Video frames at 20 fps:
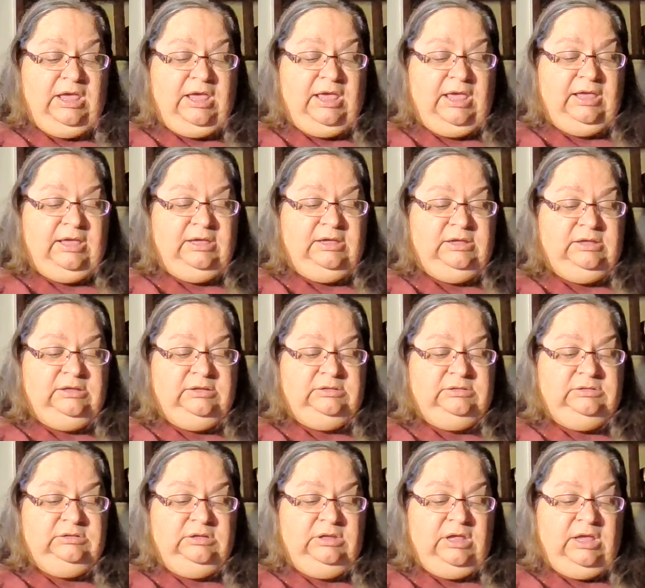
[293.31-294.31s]

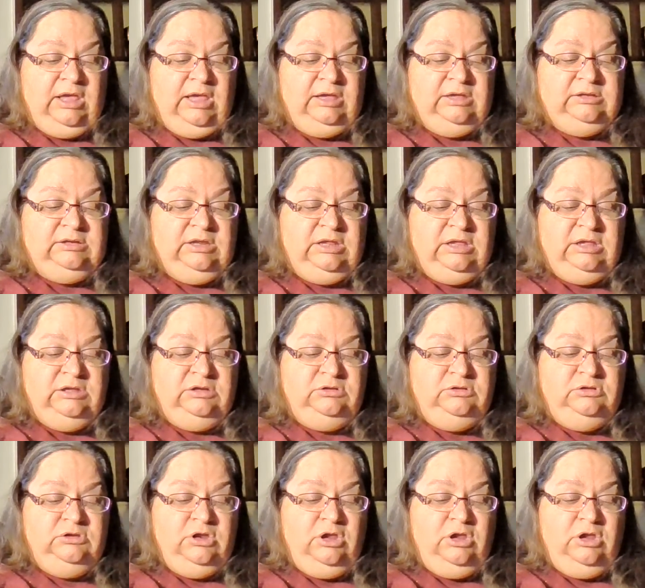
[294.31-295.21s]
and in